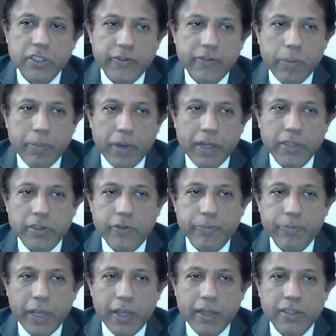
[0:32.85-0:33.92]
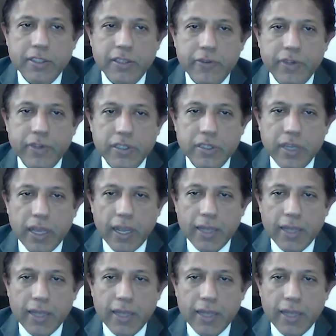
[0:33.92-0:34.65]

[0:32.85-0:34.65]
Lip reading: chief complaints of pain and stiffness in the